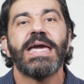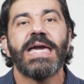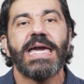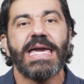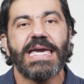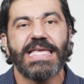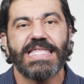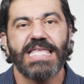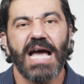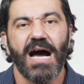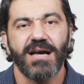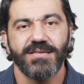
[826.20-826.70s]

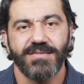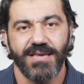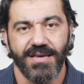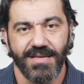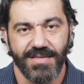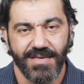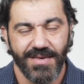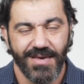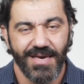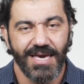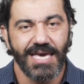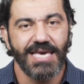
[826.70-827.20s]
He does
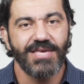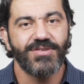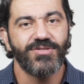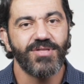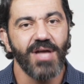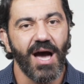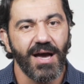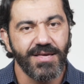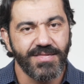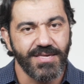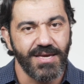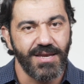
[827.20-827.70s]
it. He
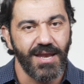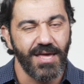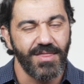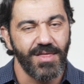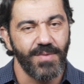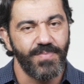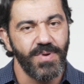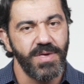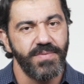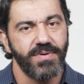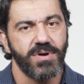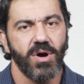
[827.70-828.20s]
does it,
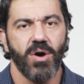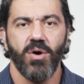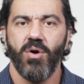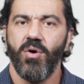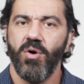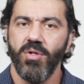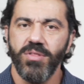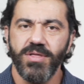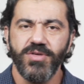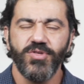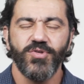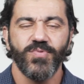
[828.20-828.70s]
and then people go,
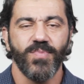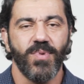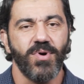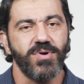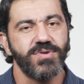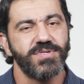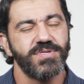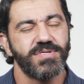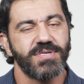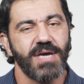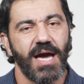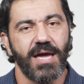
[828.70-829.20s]
holy
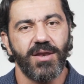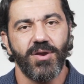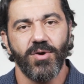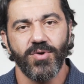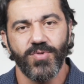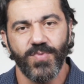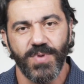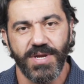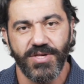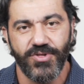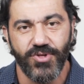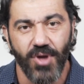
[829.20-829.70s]
smokes, this guy
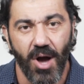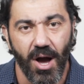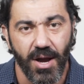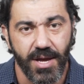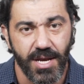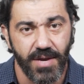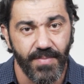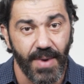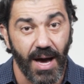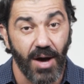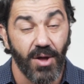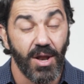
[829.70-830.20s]
knows what he's
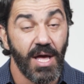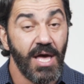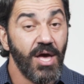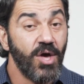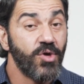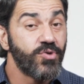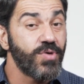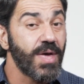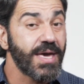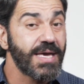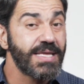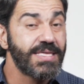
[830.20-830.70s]
talking about.
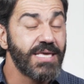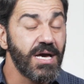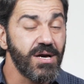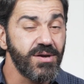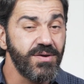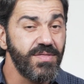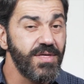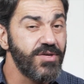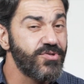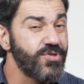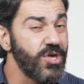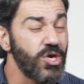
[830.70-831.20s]
So I can
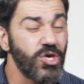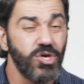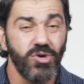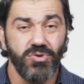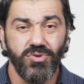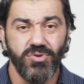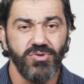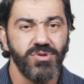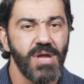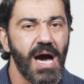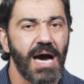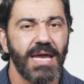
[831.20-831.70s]
tell you this, that
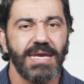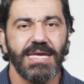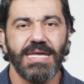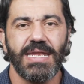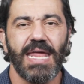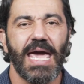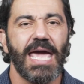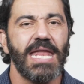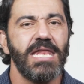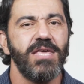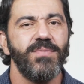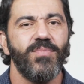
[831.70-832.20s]
you do not
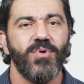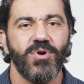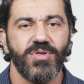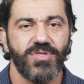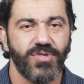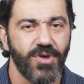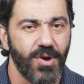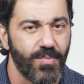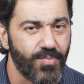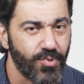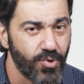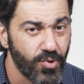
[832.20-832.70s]
need
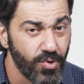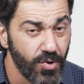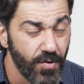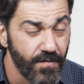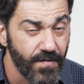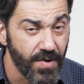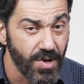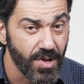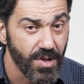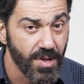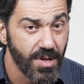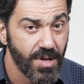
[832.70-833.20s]
anyone's
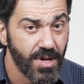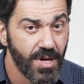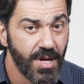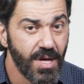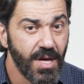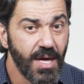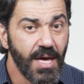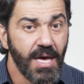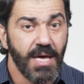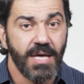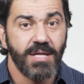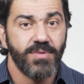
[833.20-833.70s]
approval.
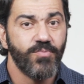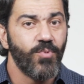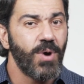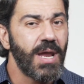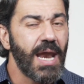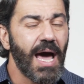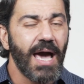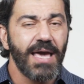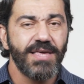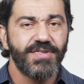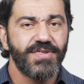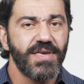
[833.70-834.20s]

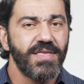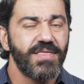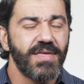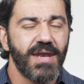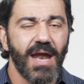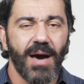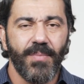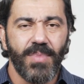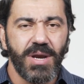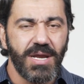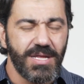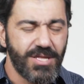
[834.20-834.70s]
When I said
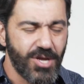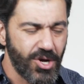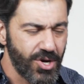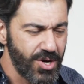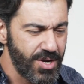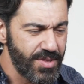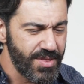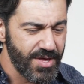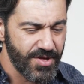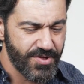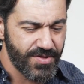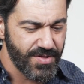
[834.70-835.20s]
that I'm going to
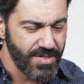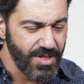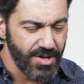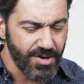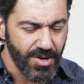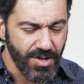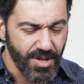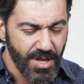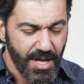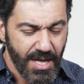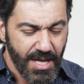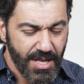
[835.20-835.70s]
turn this
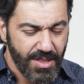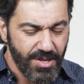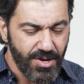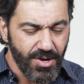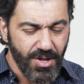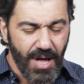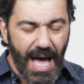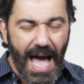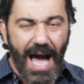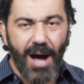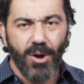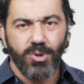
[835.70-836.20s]
little,
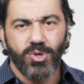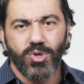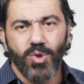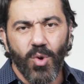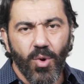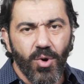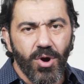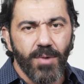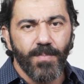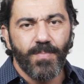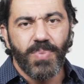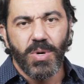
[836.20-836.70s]
little
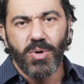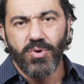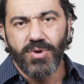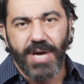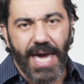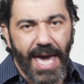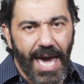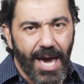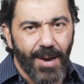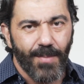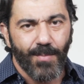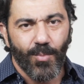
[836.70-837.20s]
outdoor
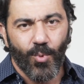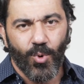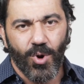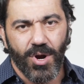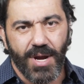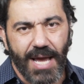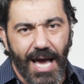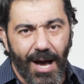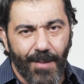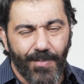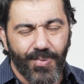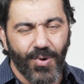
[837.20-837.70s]
boot camp
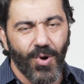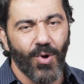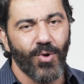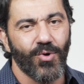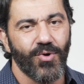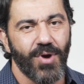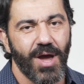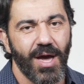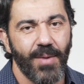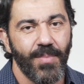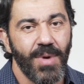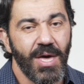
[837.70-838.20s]
workout
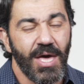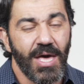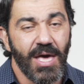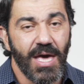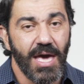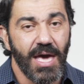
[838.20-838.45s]
program